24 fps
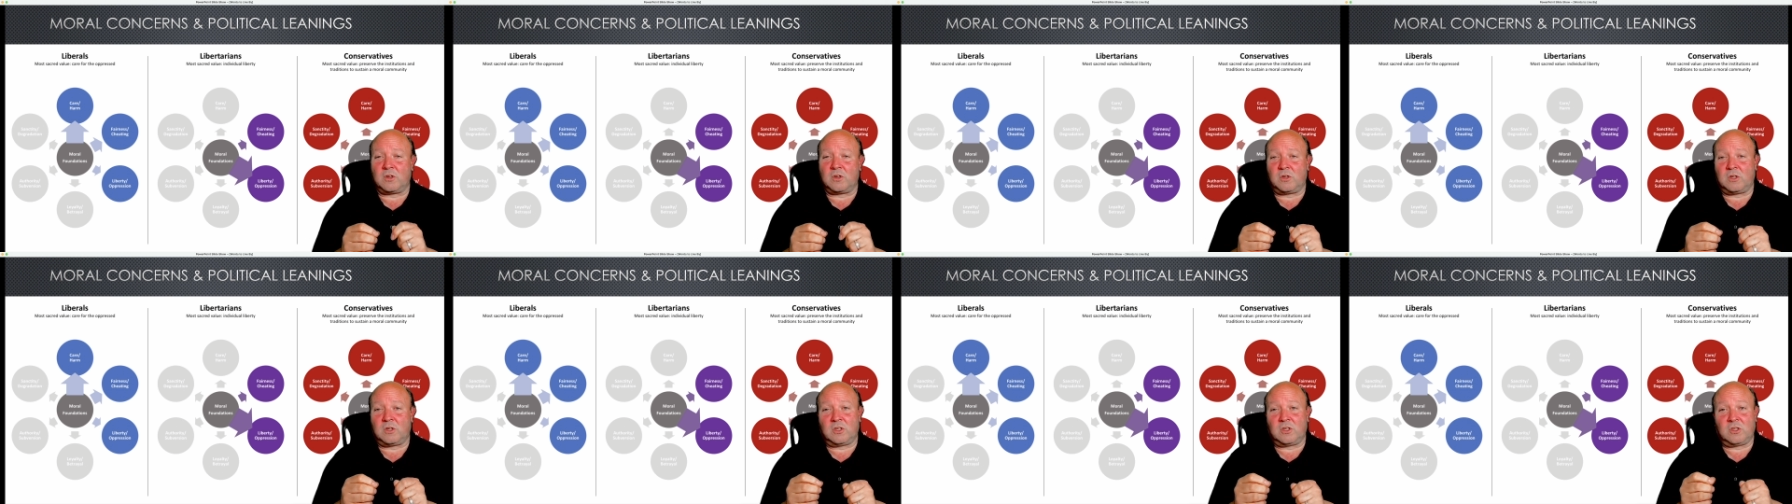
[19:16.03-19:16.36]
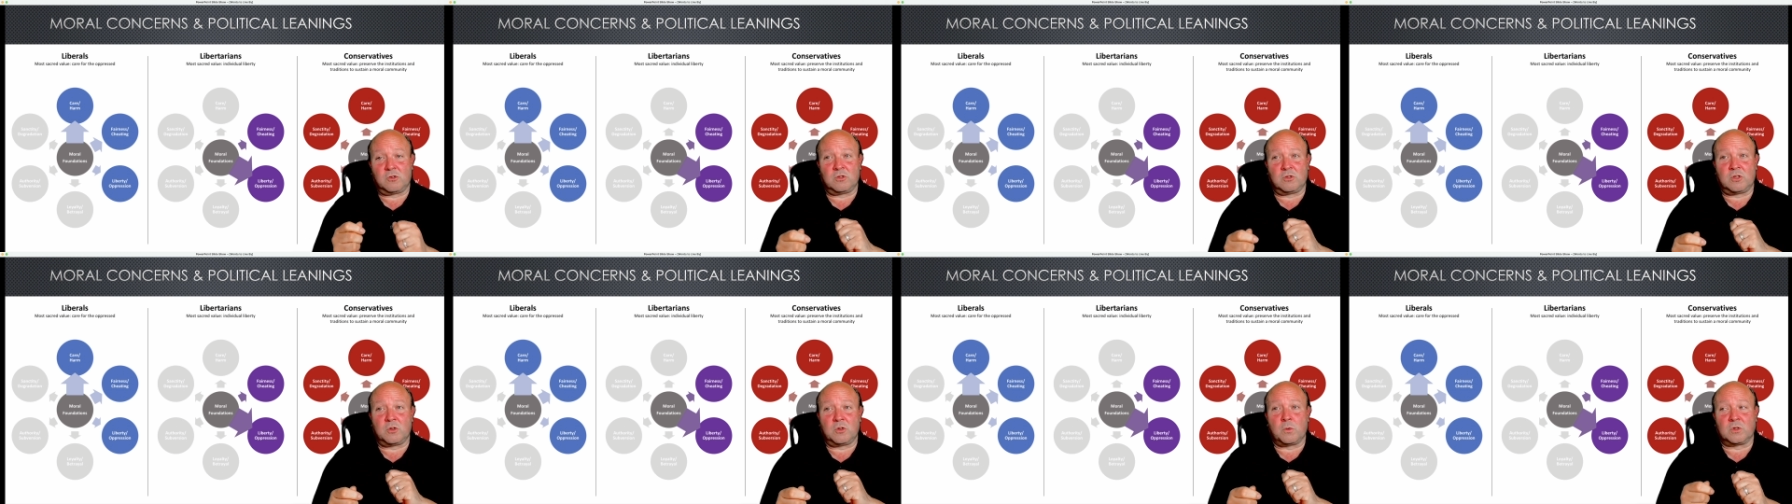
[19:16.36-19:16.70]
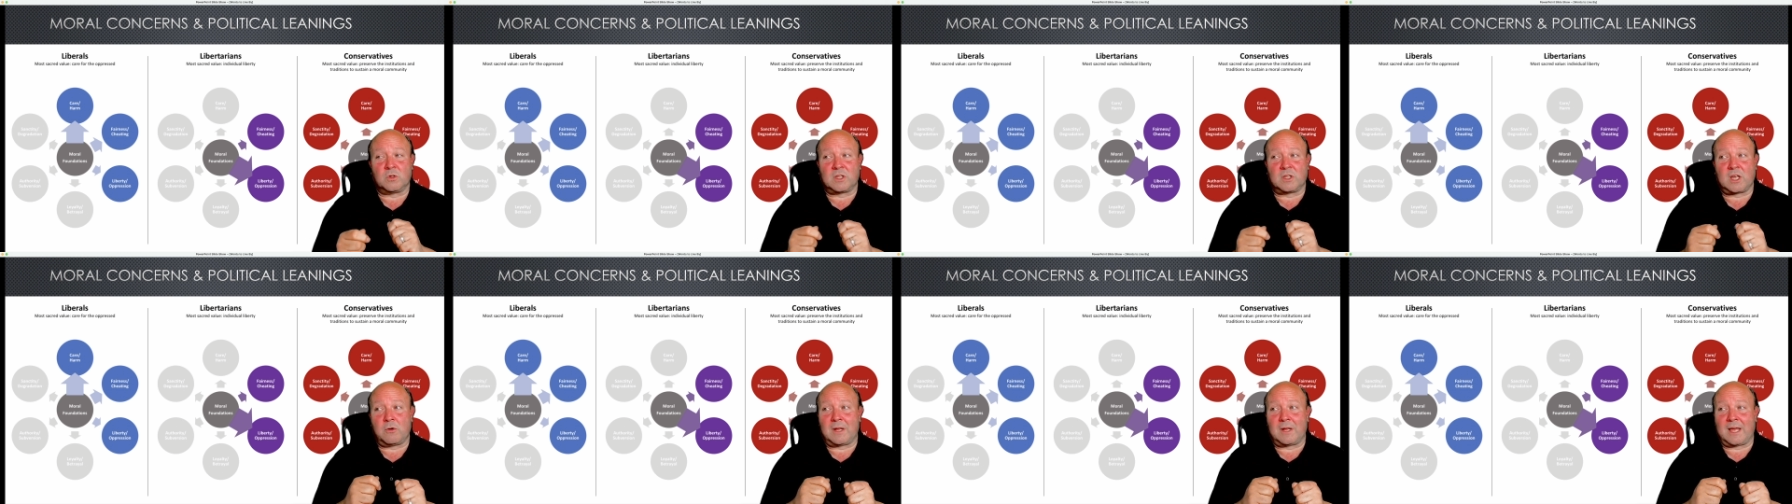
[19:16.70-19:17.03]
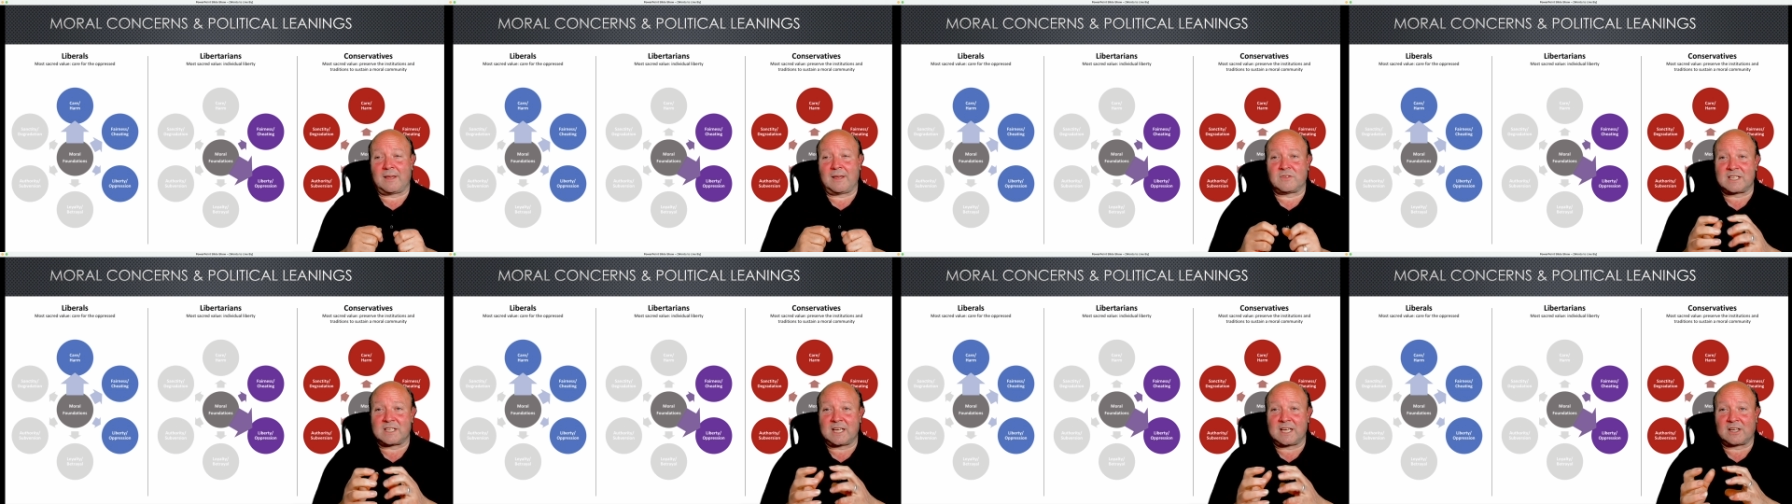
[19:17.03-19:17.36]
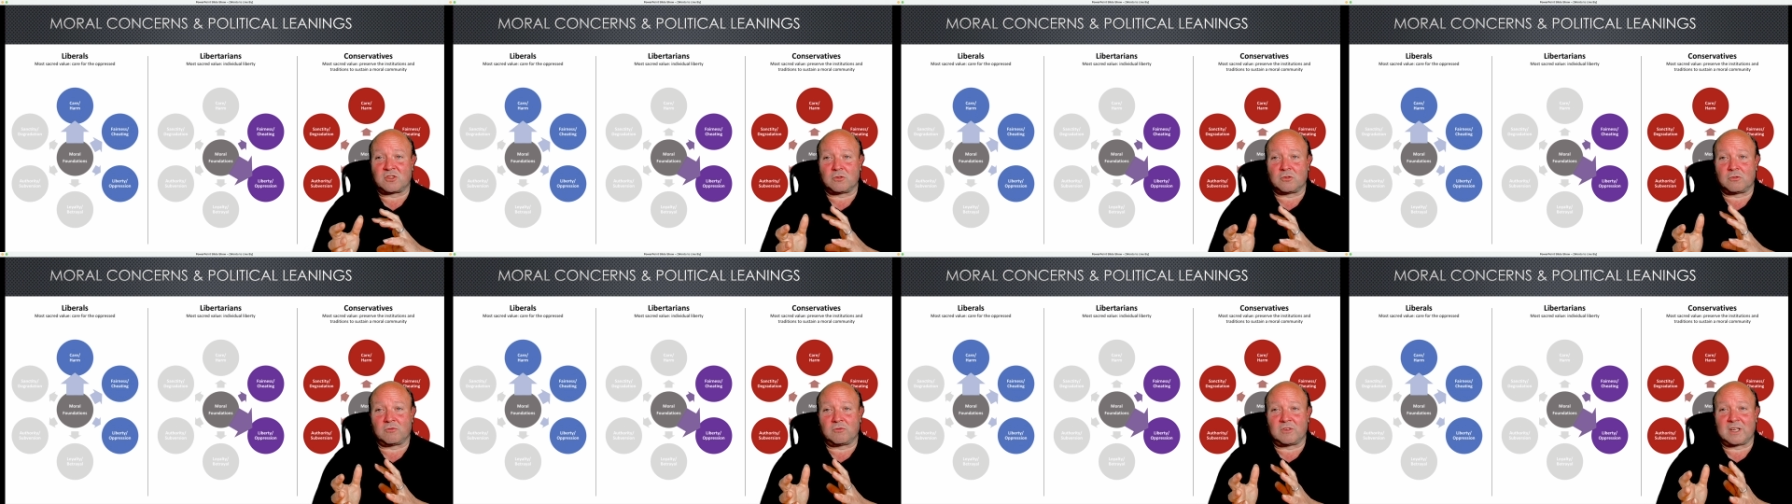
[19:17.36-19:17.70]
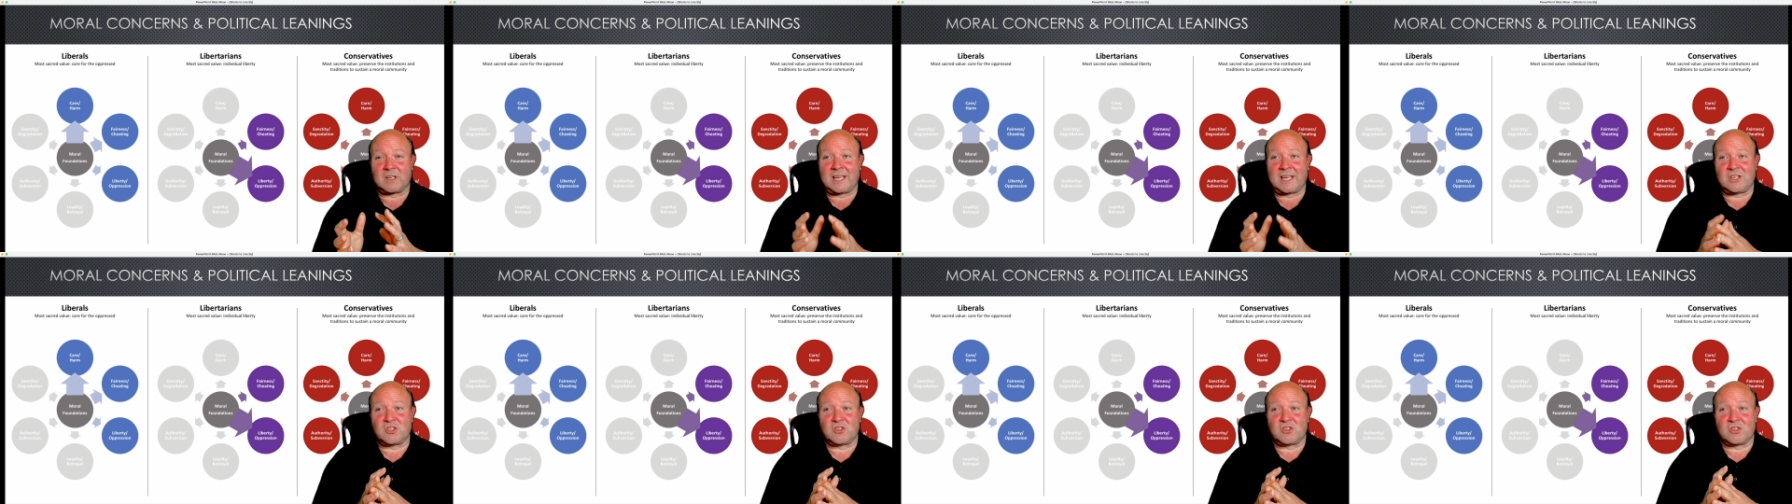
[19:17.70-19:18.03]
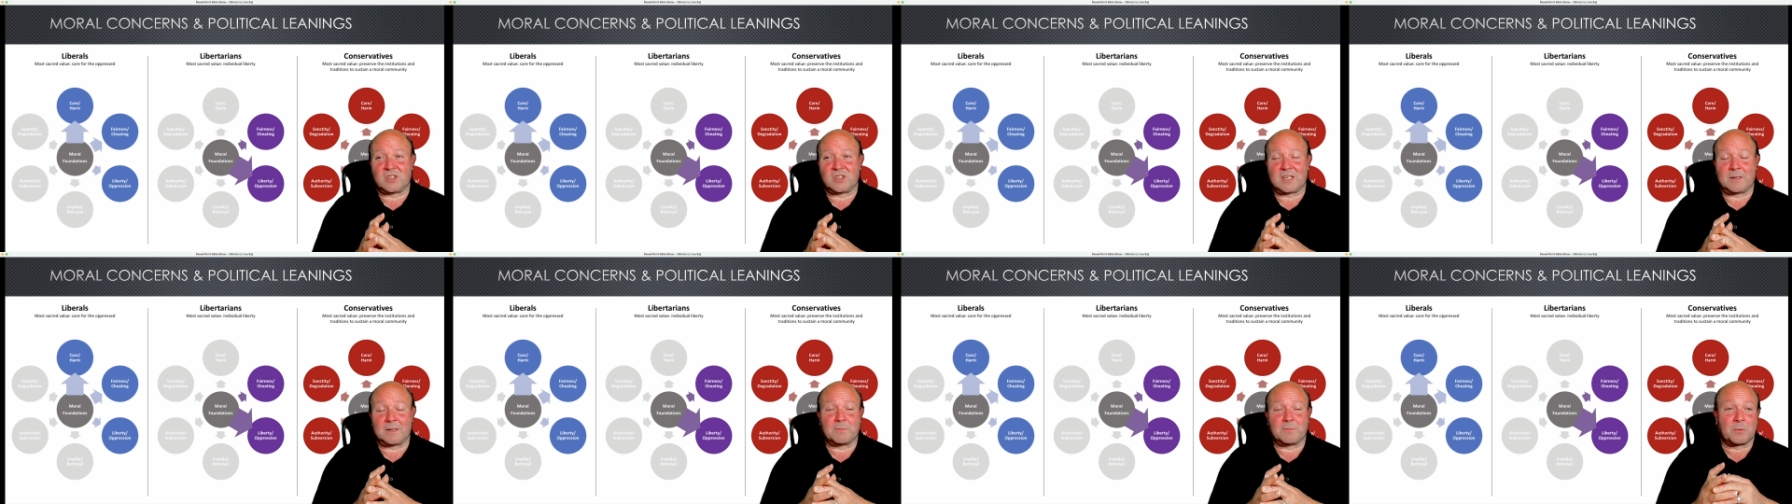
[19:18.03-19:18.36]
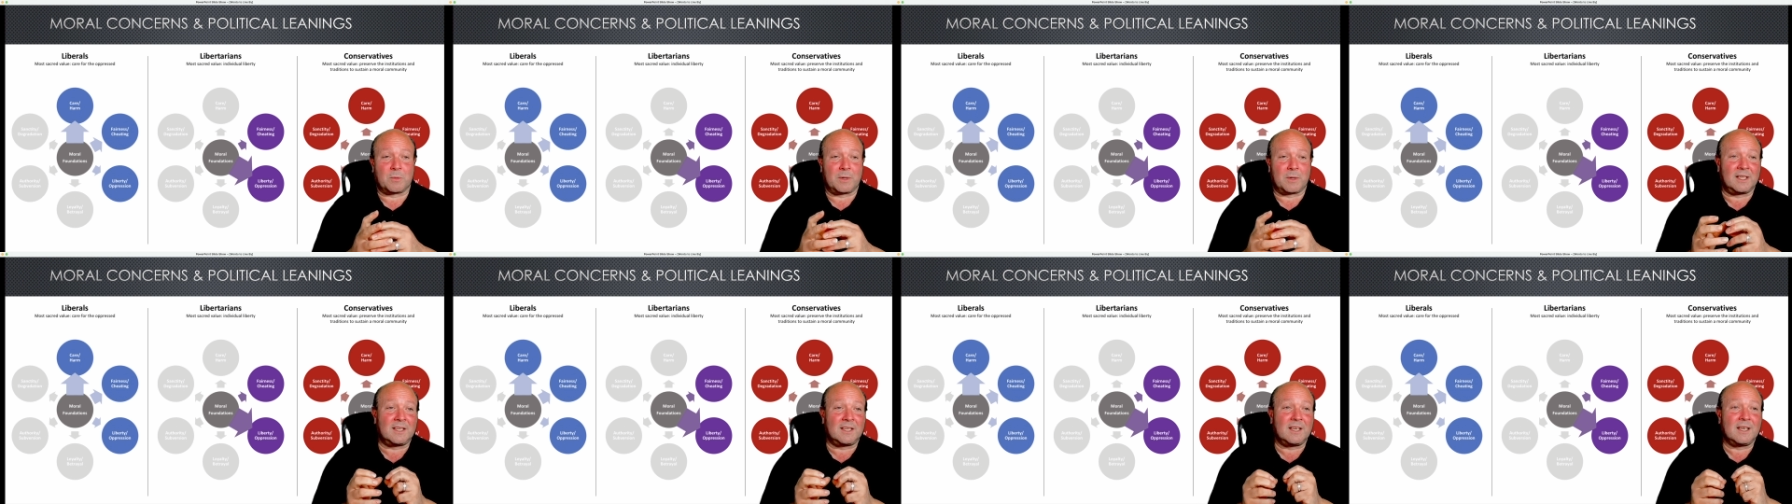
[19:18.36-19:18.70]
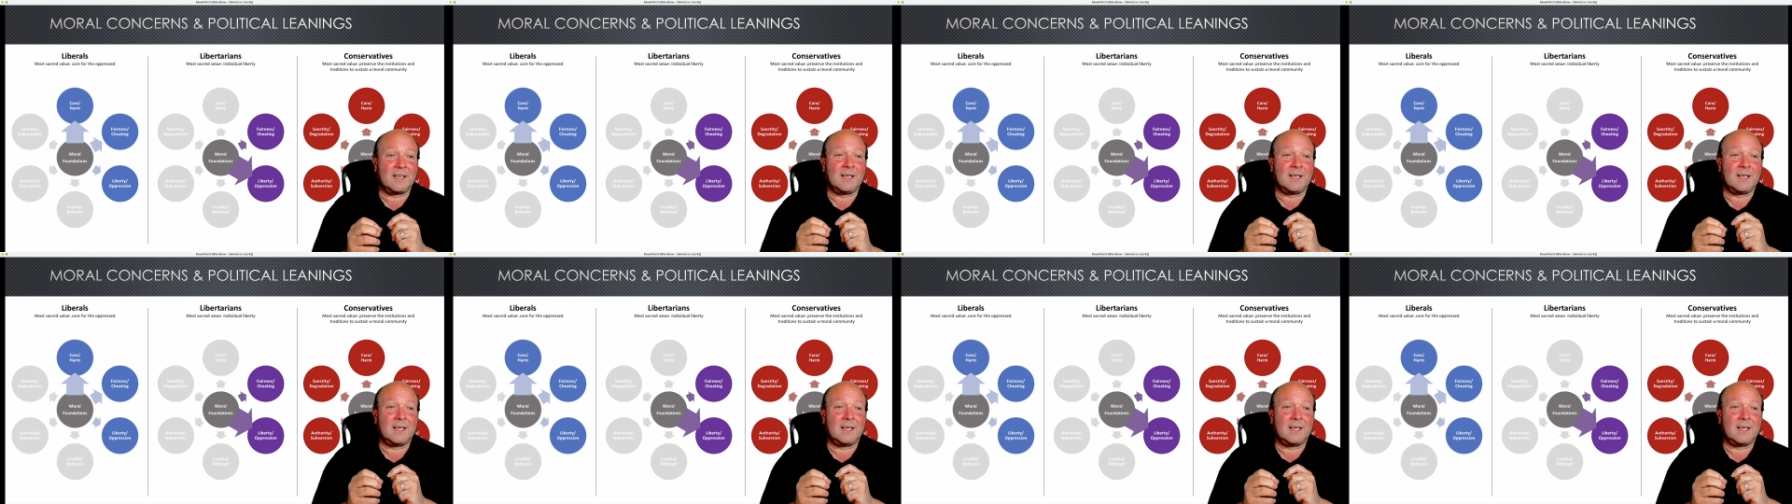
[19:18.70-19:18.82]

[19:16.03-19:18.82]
you do or don't have sexual relationships with,